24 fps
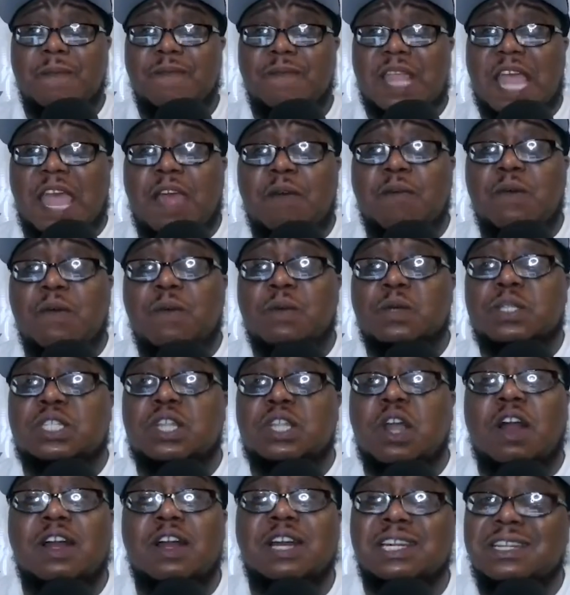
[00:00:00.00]
And we were
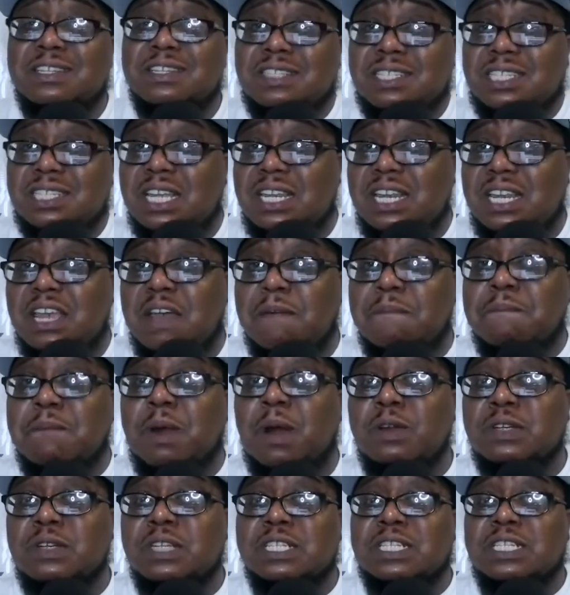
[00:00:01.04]
starting to see the
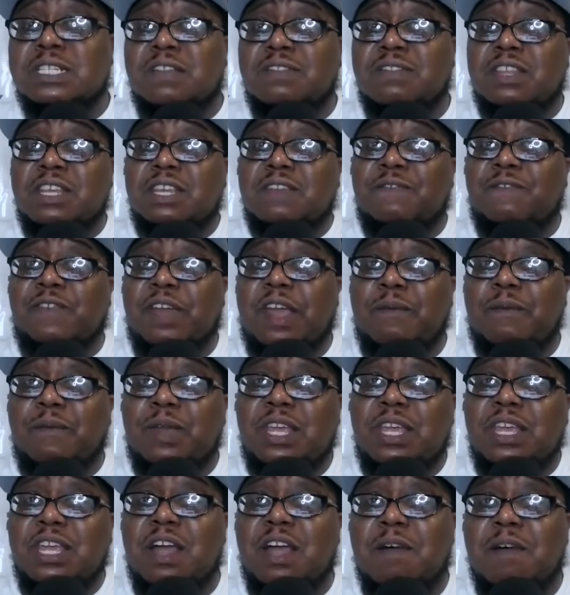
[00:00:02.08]
emergence of the very
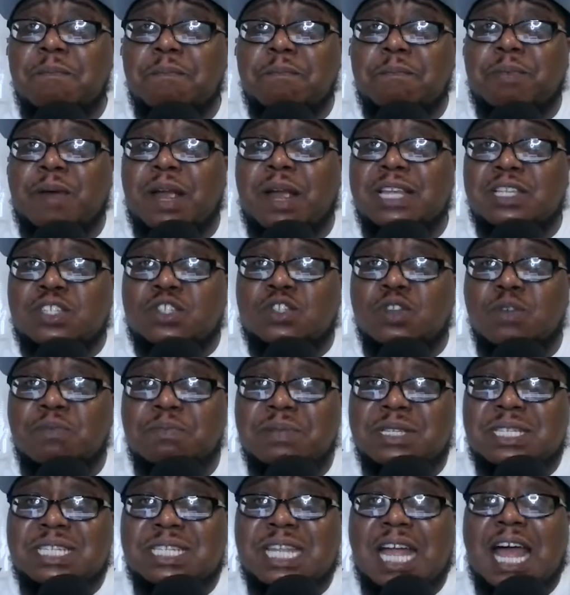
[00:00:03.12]
young, bright
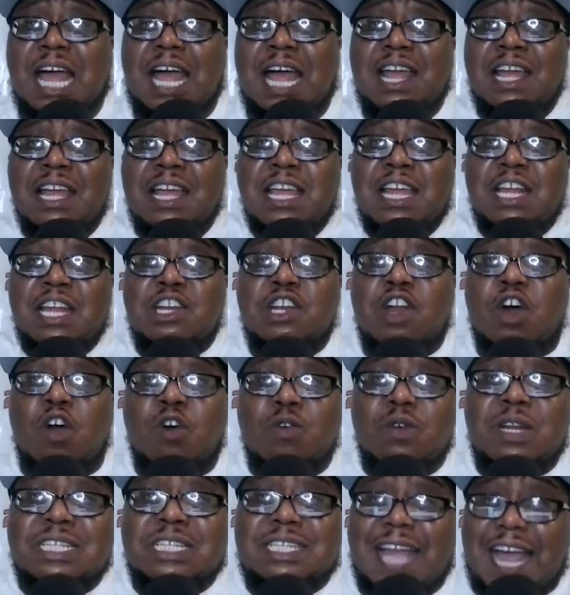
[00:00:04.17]
superstar
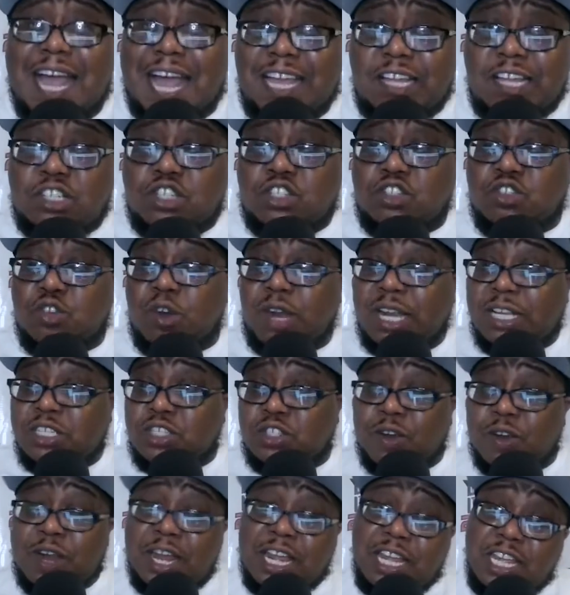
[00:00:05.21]
known as Ice
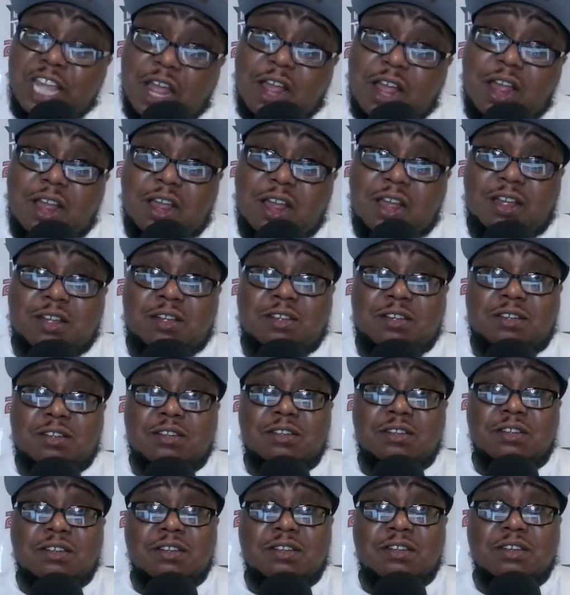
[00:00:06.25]
Trae Young
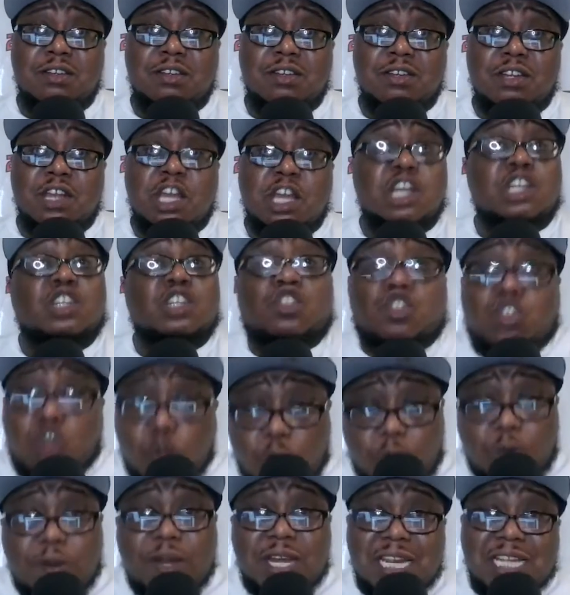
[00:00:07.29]

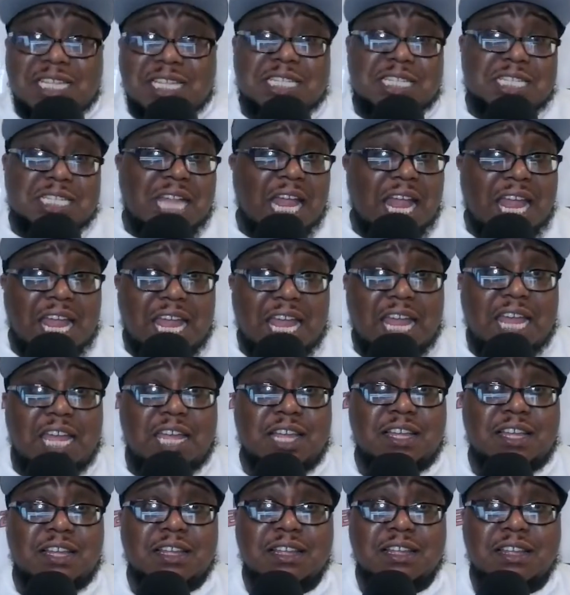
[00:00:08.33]
doing his thing.
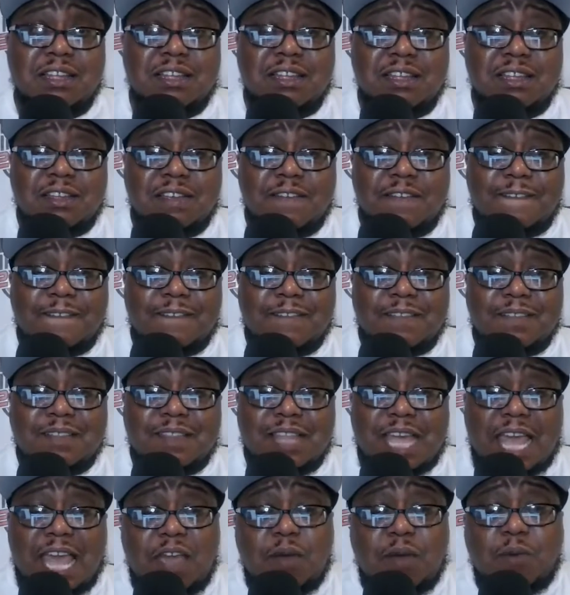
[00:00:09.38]

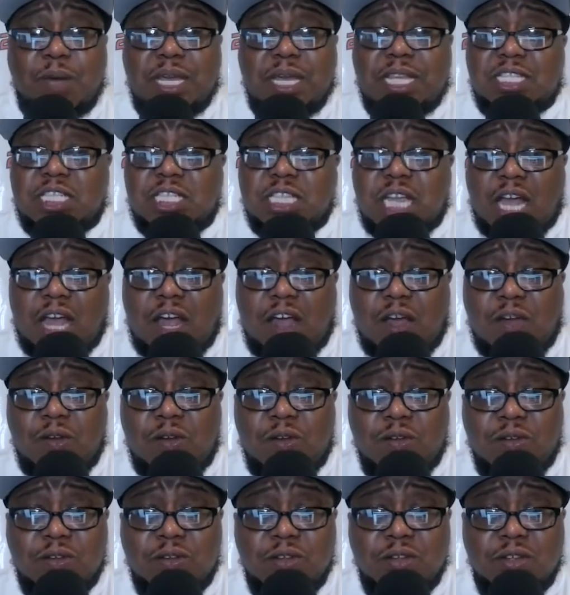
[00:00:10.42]
And we
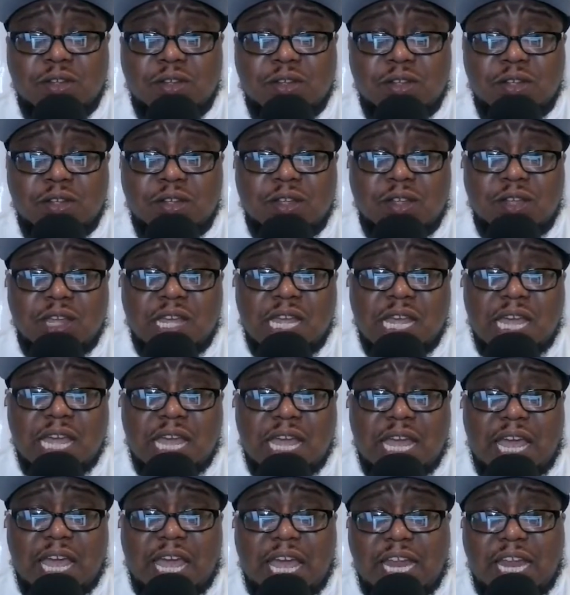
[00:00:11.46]
saw
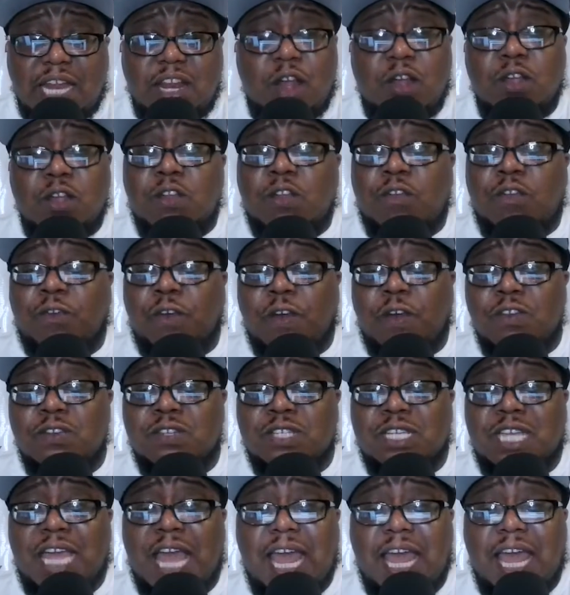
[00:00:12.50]
in those
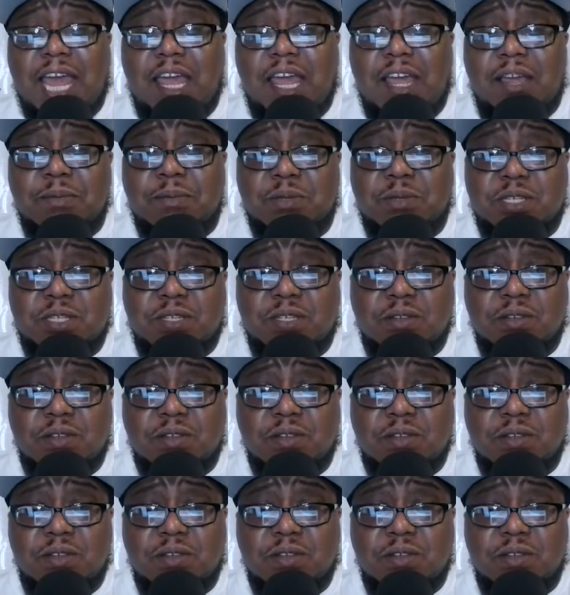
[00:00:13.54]
first games,